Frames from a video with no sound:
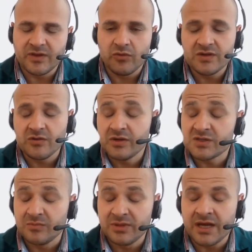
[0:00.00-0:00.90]
we
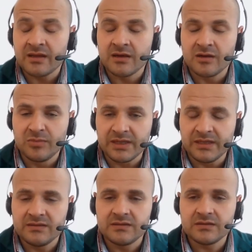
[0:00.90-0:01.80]
supply the
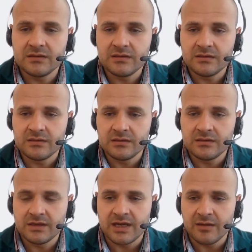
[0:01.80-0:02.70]
complete
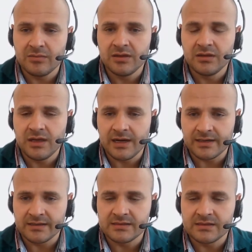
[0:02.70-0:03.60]
cable
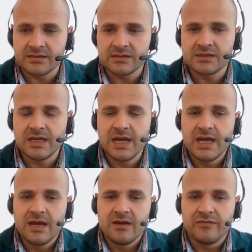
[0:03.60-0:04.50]
harnesses
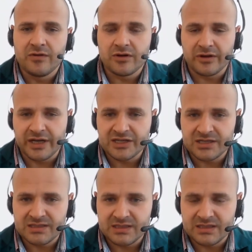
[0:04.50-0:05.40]
for
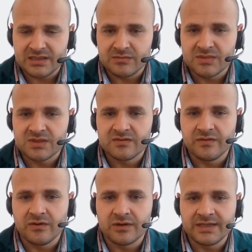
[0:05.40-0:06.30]
connection systems,
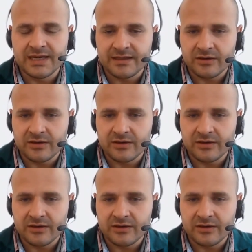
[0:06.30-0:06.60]
for data